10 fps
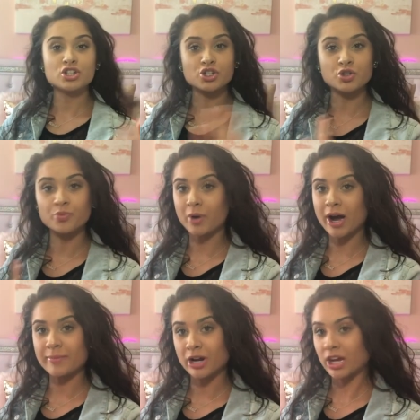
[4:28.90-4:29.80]
to
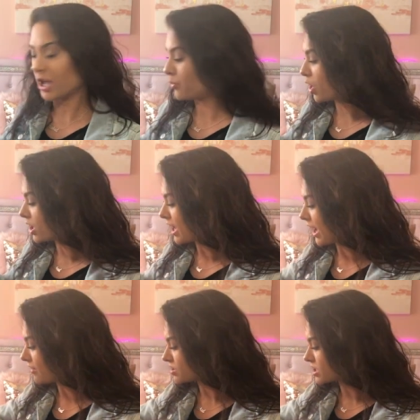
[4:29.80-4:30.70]
my Mary Kay party I
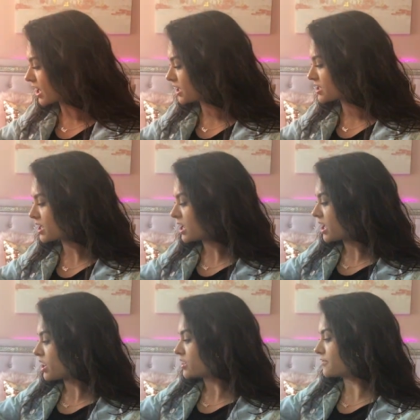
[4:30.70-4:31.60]
have tonight.
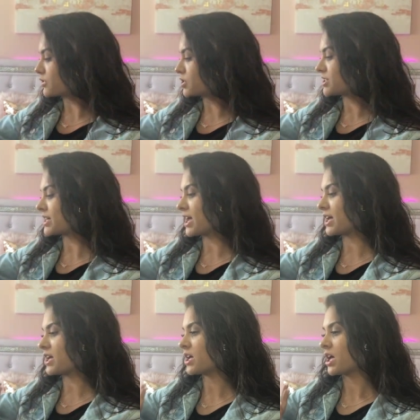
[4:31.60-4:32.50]
The first
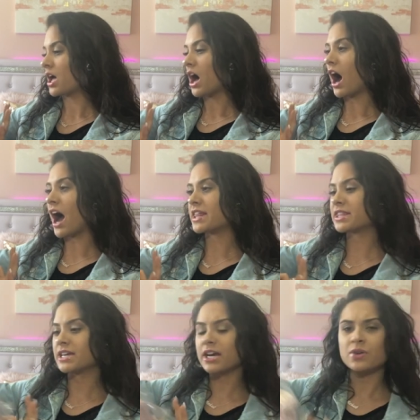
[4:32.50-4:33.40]
thing, I
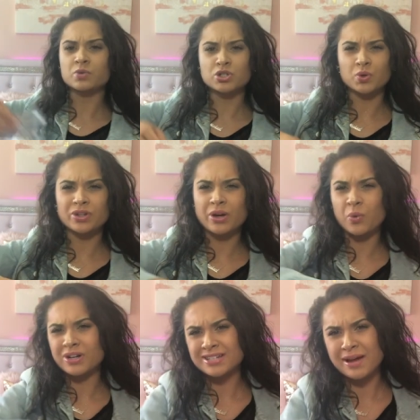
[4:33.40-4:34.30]
think it was only a
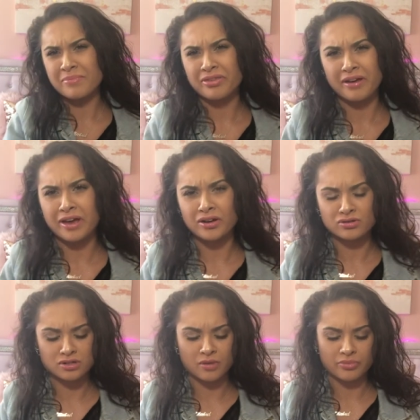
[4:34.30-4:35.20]
one-time thing or
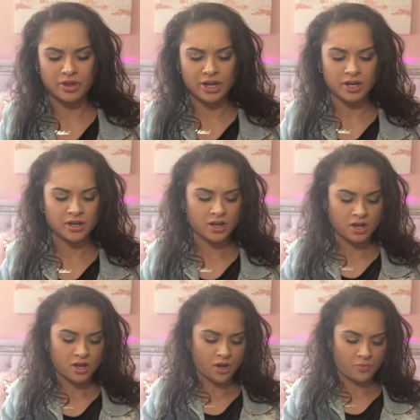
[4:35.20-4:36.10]
something,
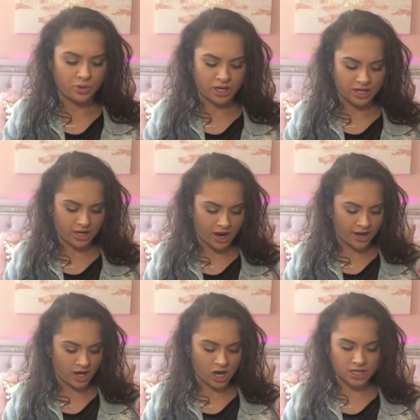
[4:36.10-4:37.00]
but I
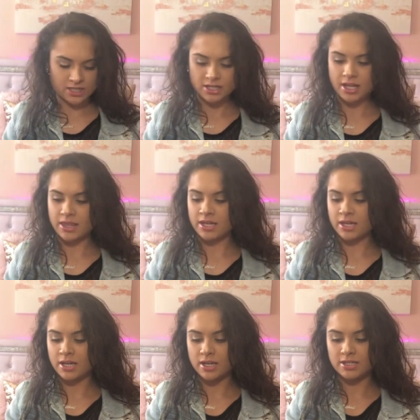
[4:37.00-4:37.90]
got
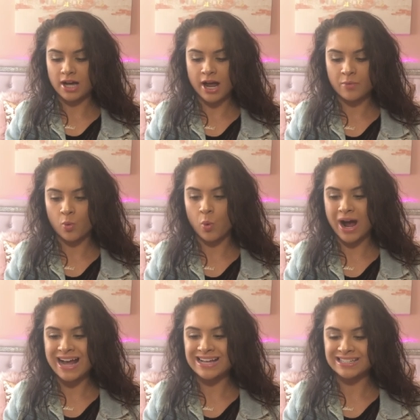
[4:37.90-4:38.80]
the Time
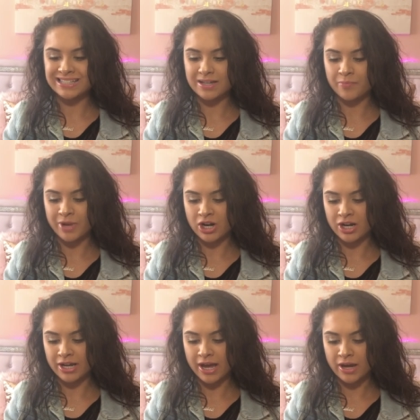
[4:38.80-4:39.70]
Wise Mary
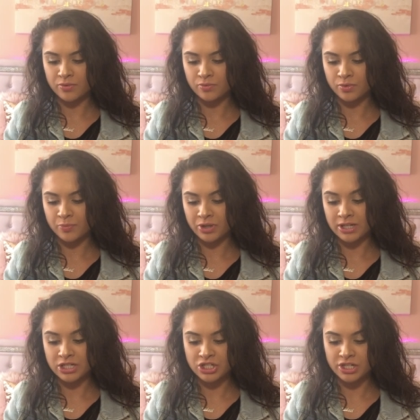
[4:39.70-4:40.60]
Kay
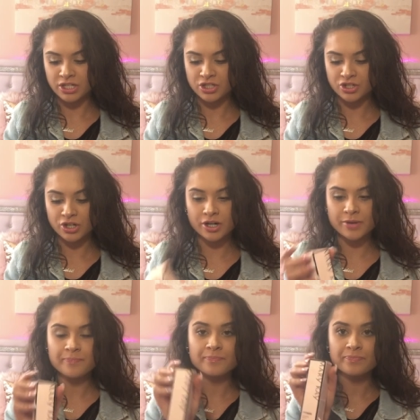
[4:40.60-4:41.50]
Replenishing
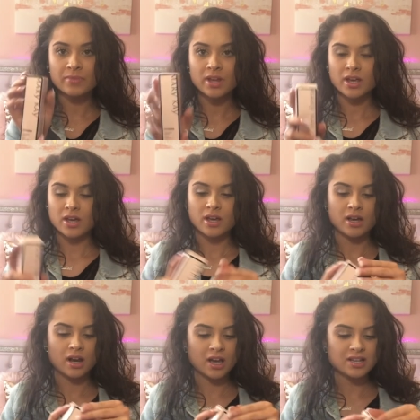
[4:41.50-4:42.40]
Serum,
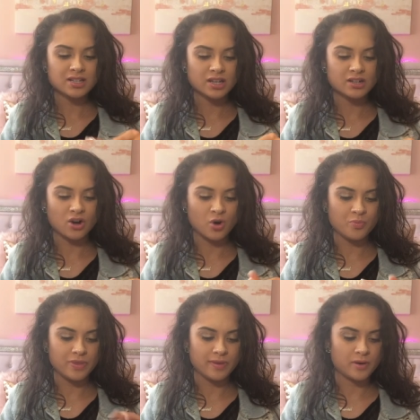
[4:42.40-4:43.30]
and I guess I could
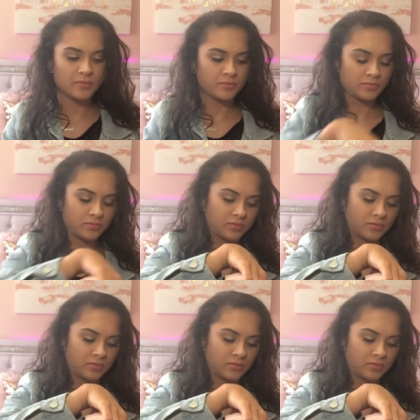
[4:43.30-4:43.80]
open them.